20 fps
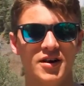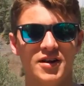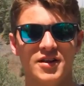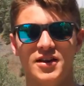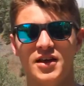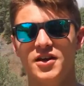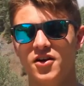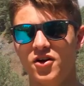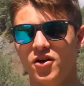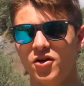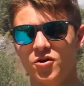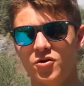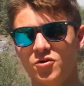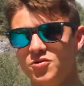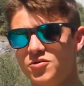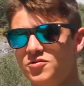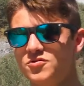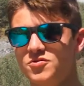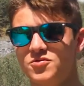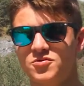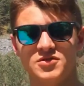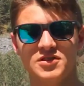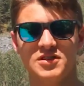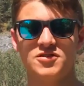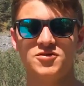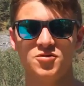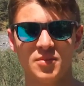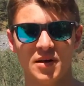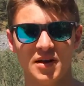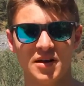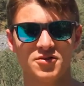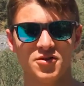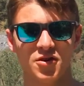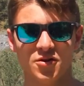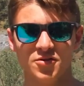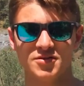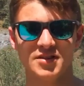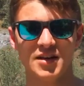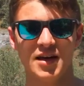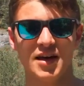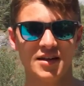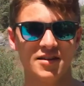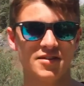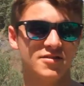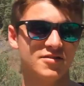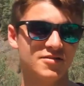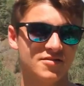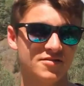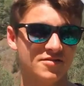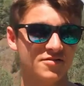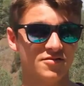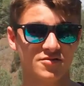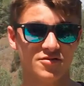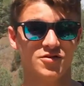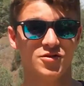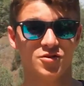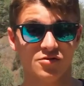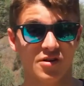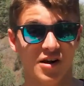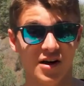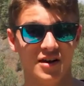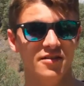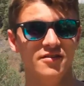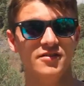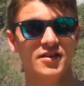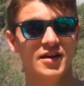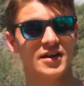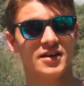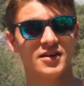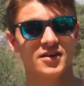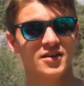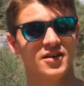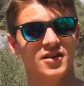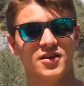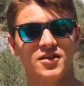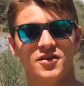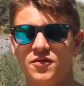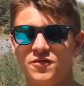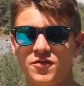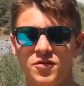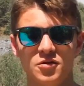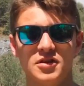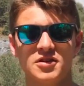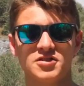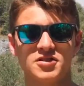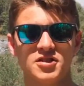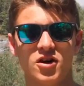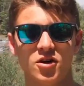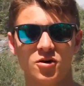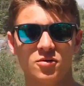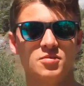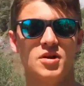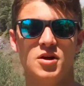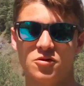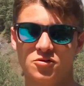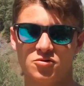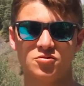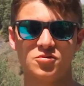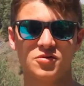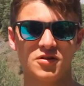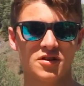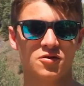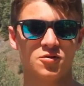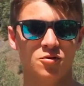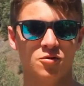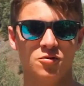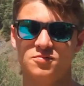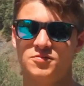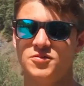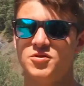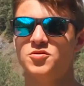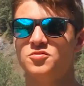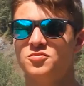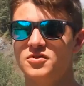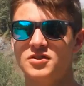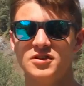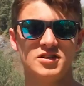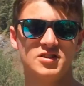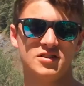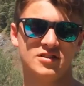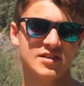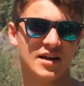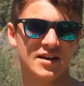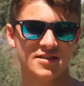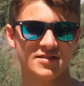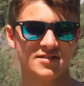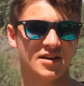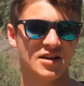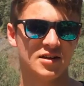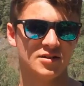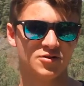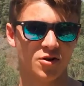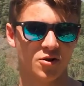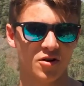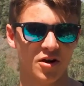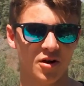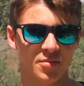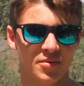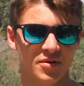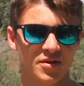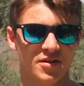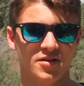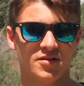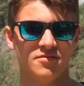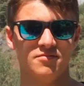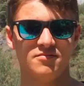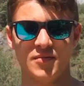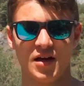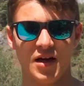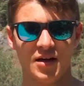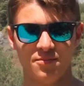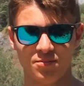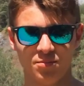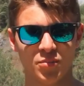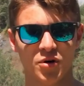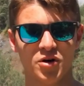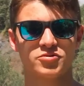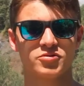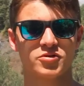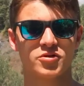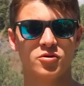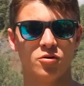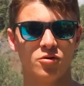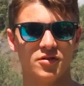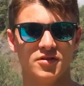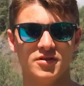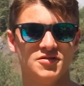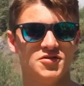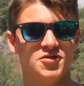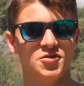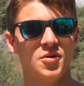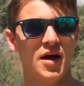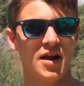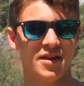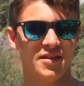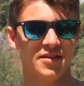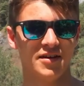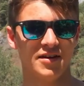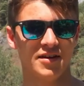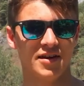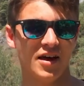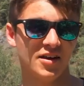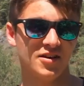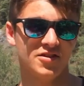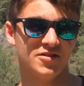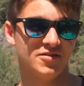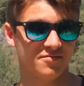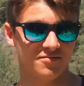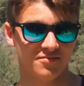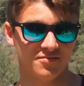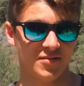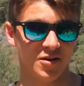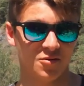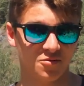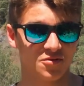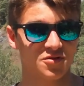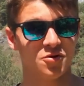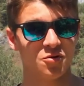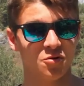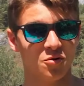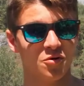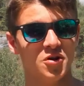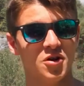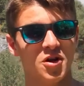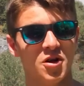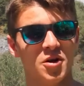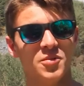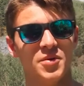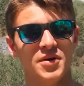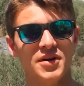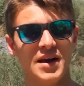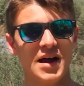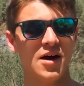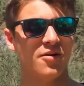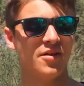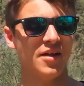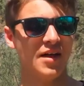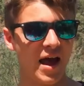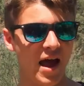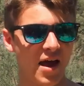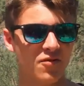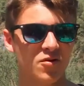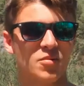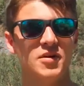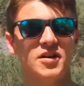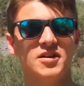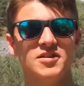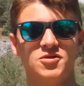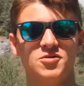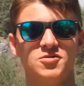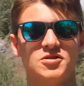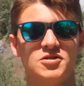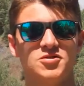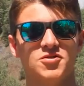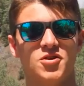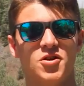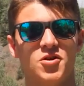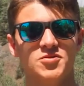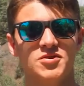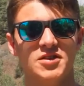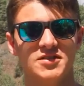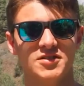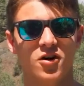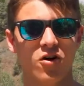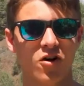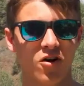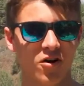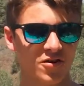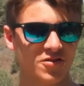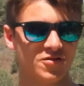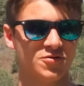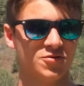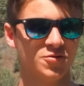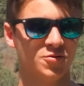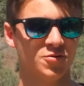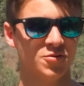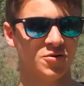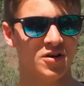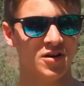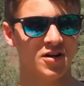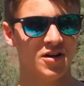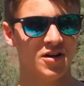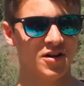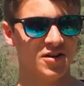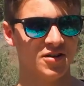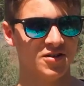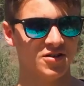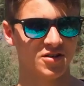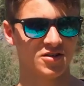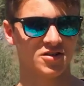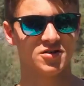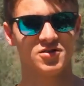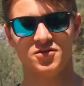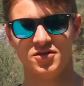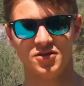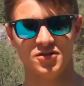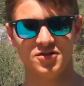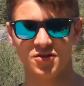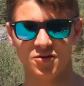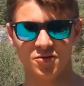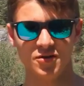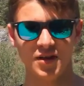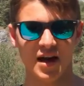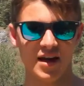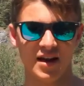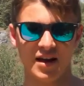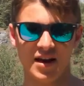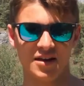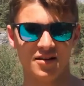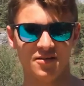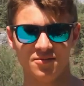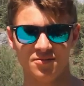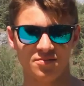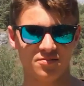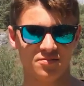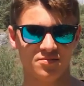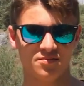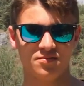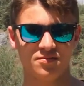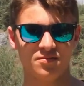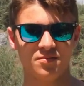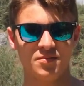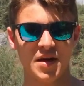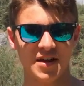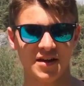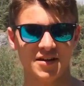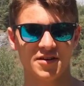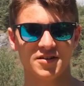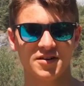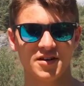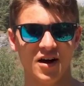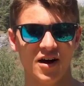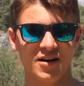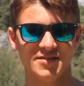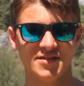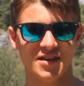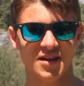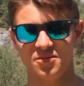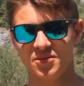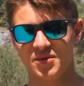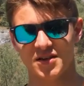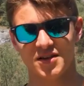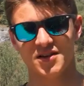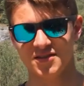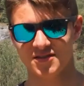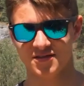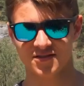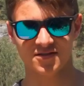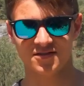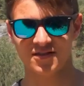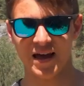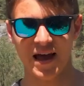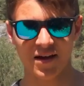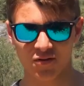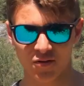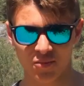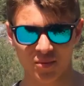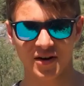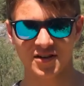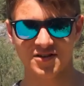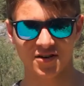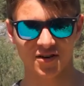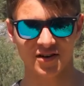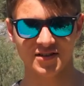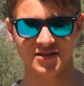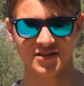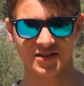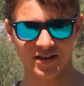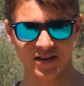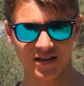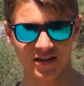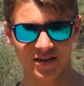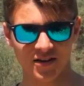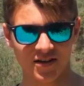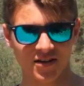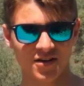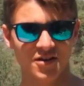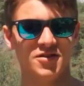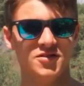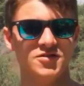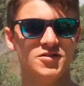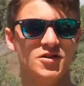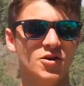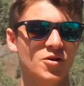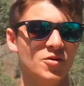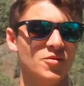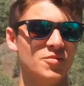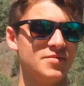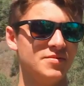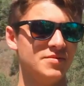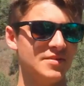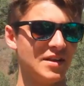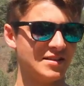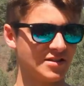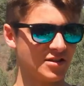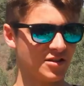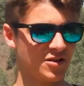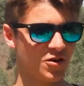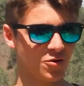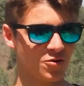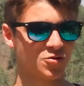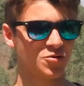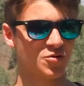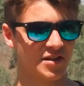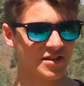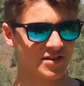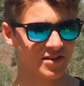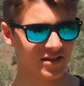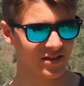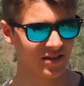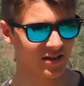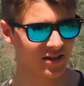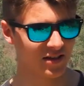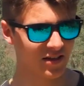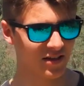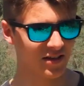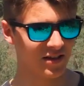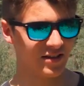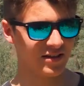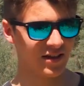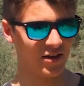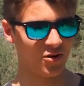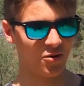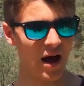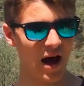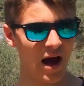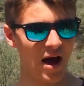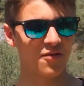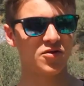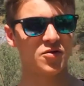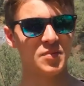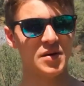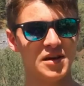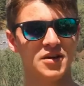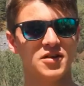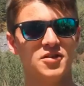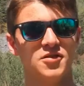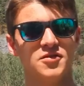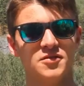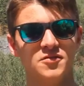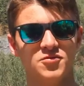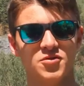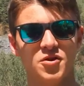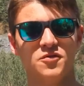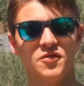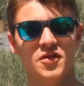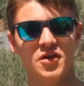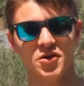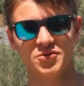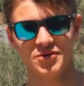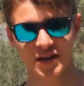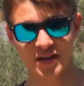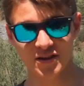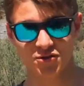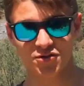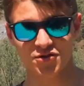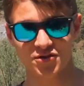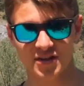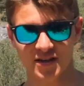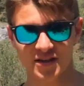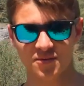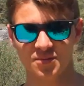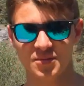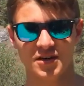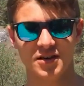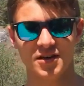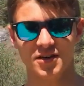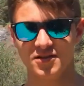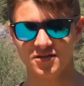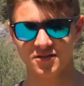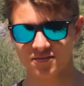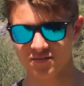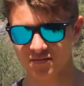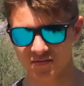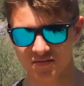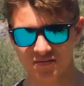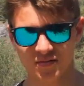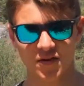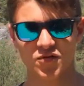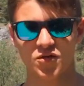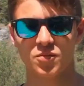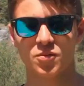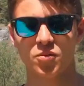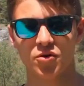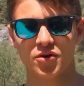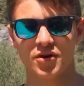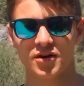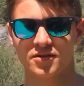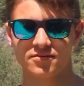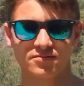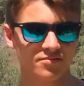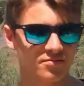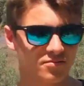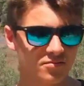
that, oh, you see too many drones, and they're right. Like, a few years ago, it was really cool. You literally just had to send a drone up and push record and do anything, and it was cool. But now that everybody's using drones, it's hard to just do that and make good content because everybody's already seen it. So that's a huge reason that you have to your drone videos interesting, because if they're boring,